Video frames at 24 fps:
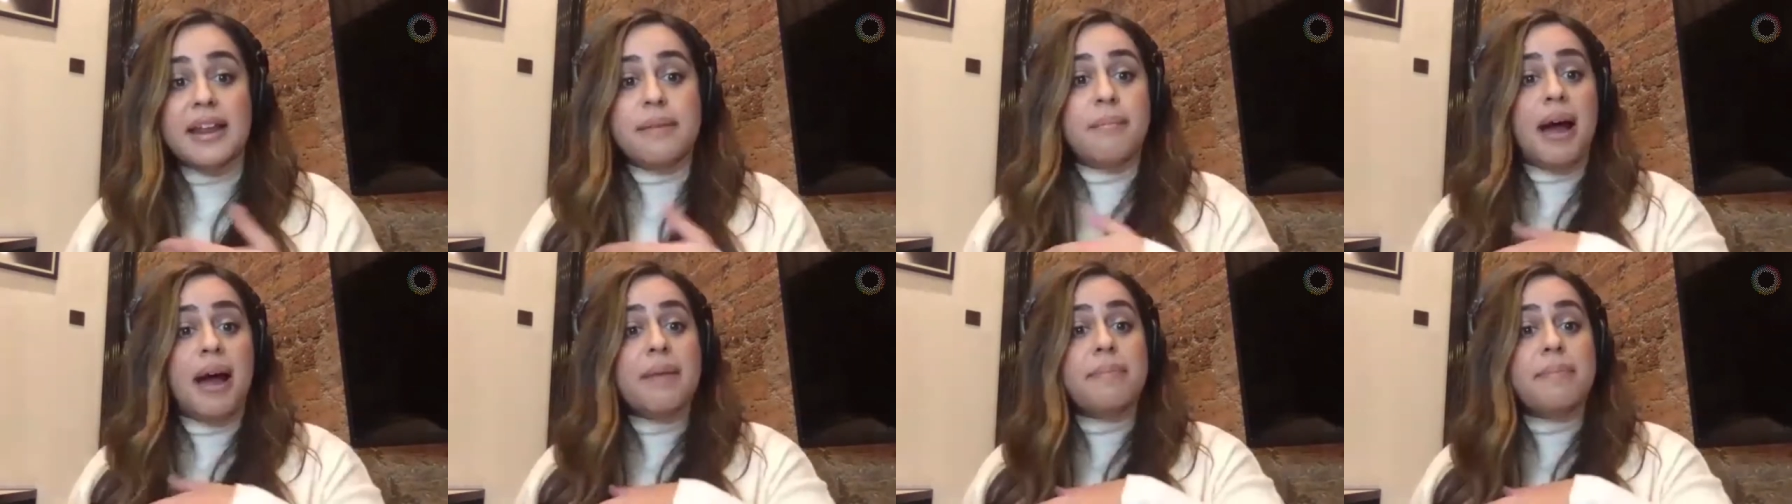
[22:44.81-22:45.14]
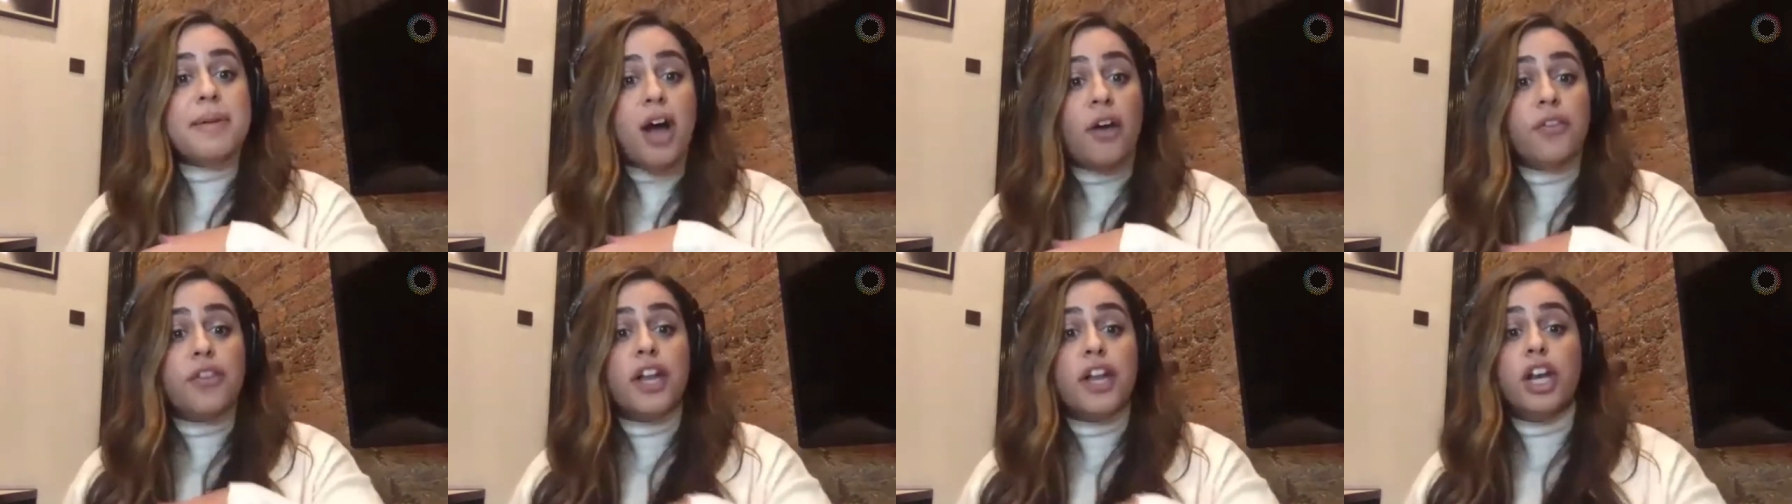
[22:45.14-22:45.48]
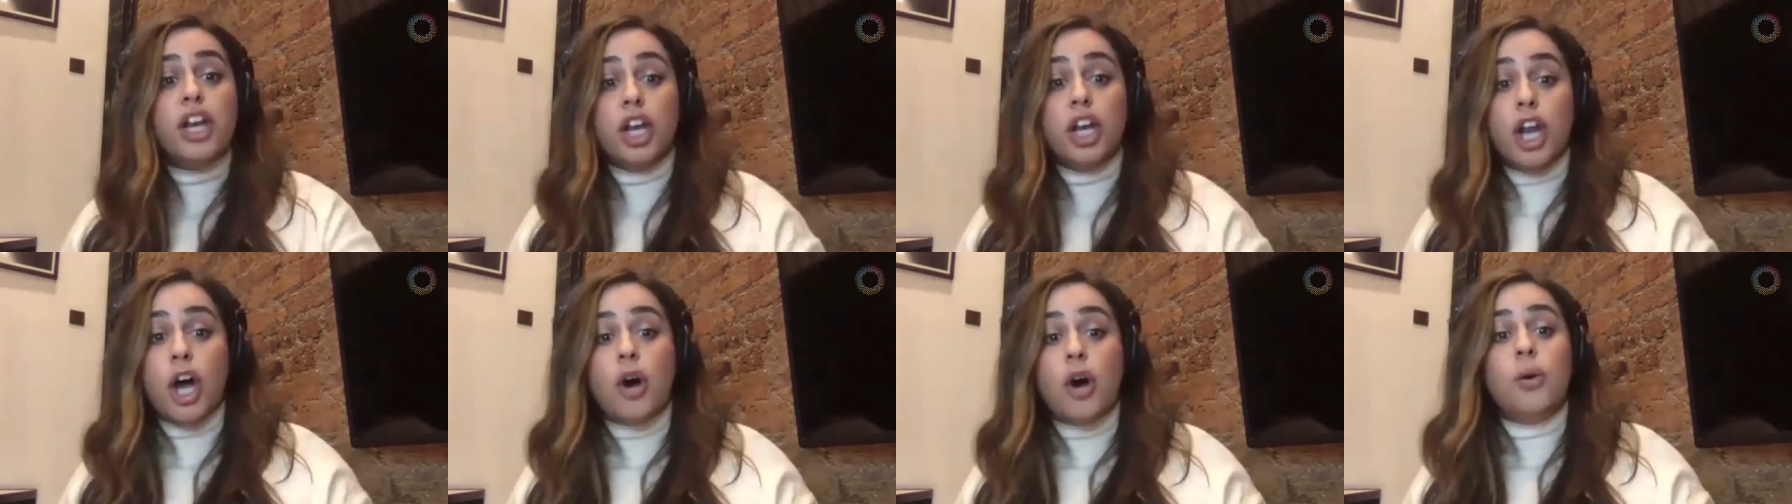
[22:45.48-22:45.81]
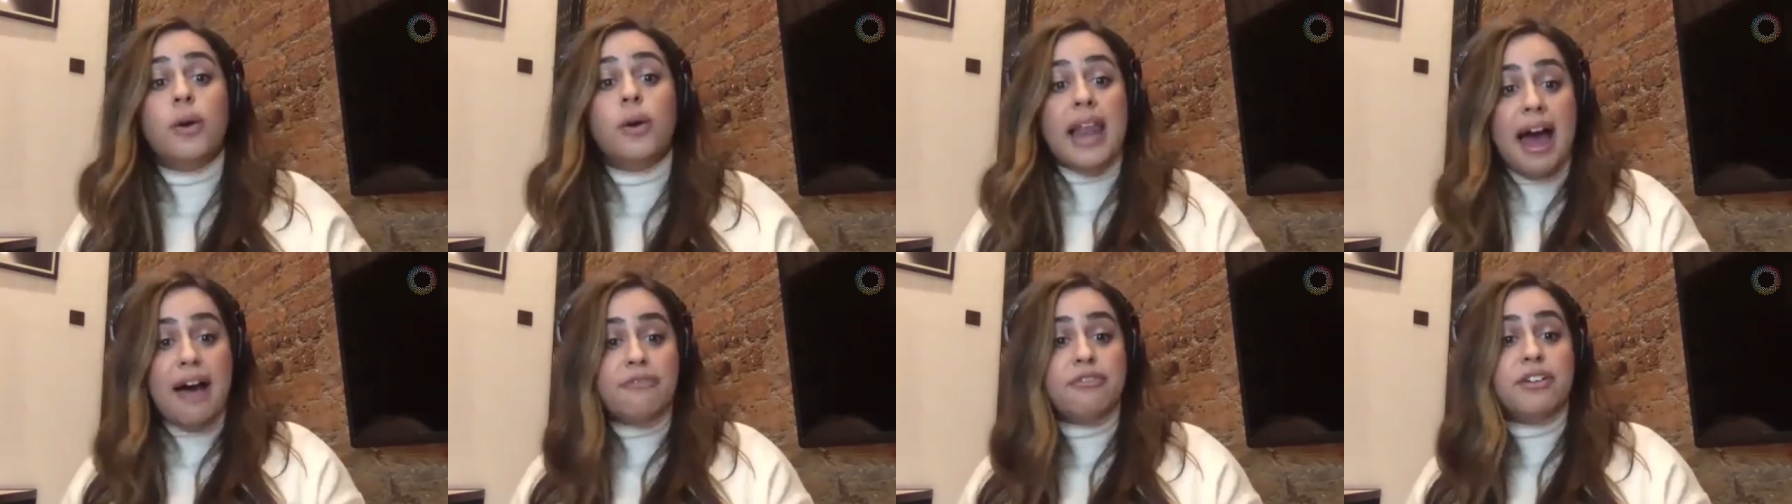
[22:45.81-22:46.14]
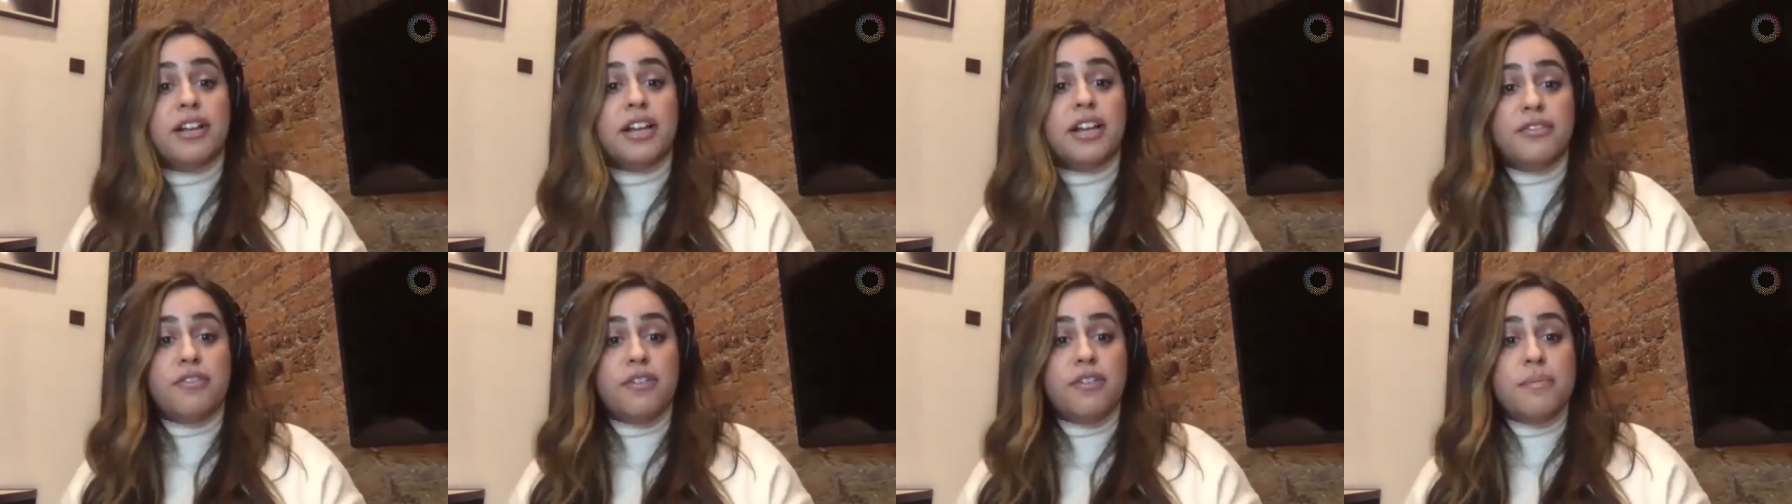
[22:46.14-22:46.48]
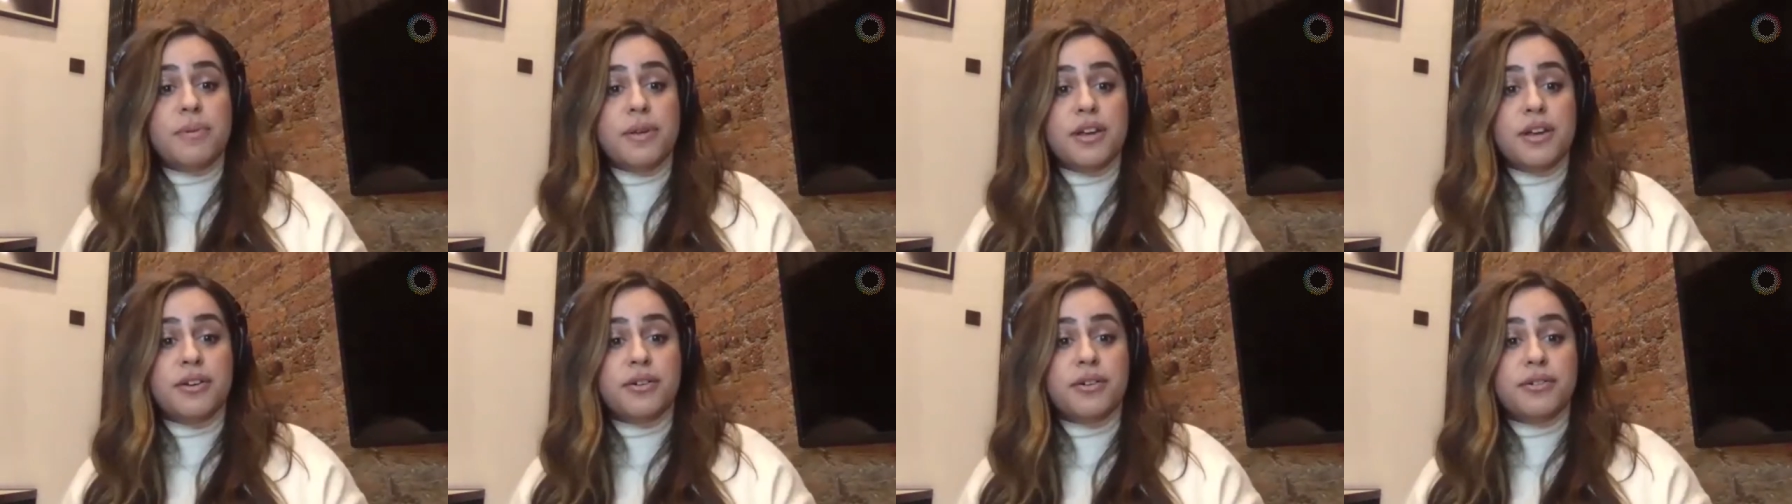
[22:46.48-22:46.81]
might be on the low level of
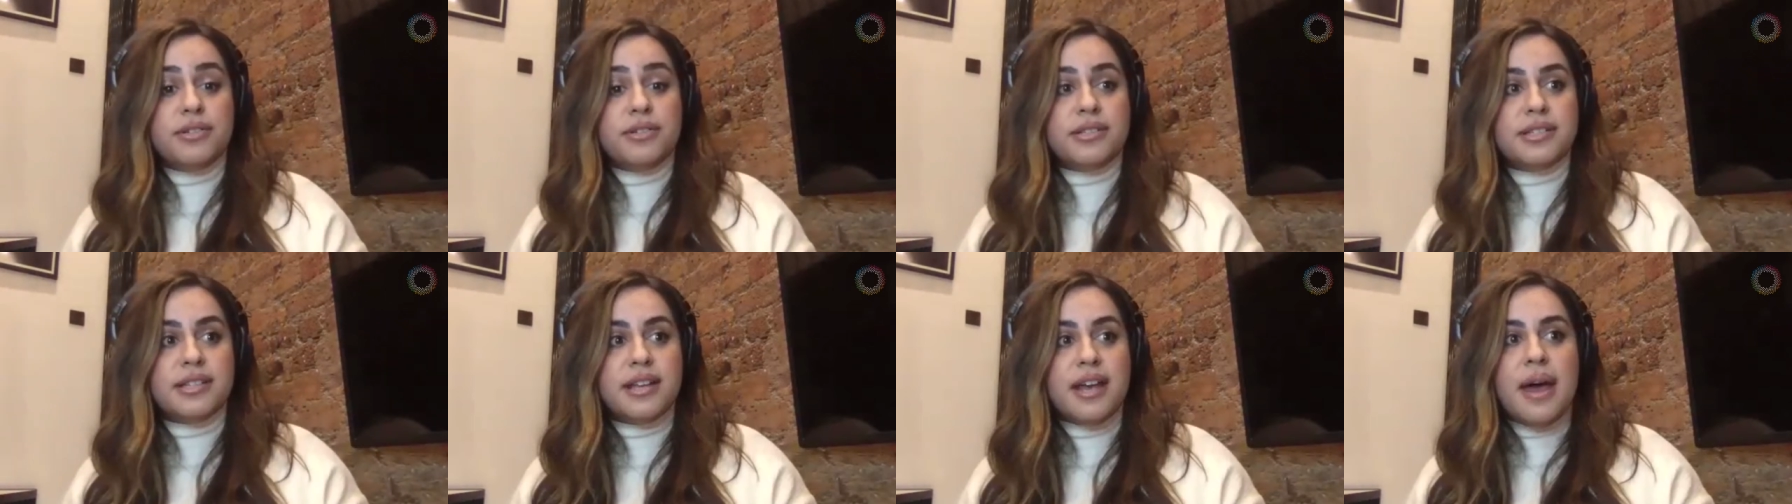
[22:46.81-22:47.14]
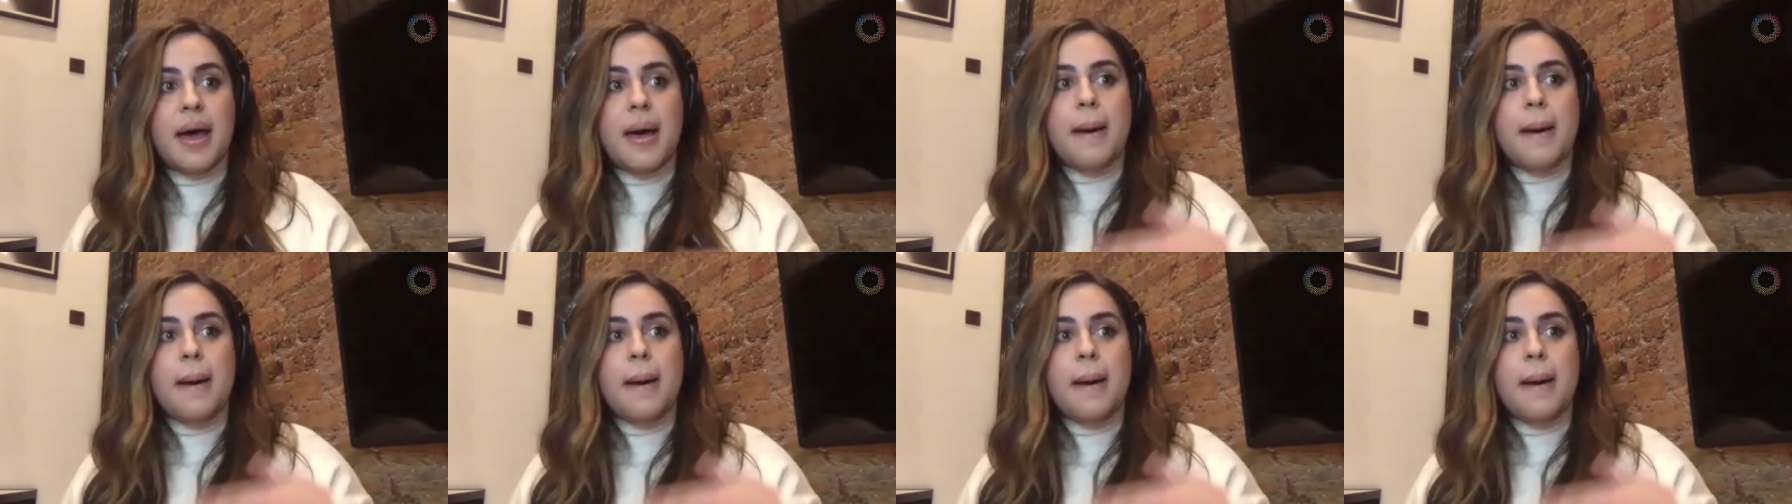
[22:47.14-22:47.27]
abuse,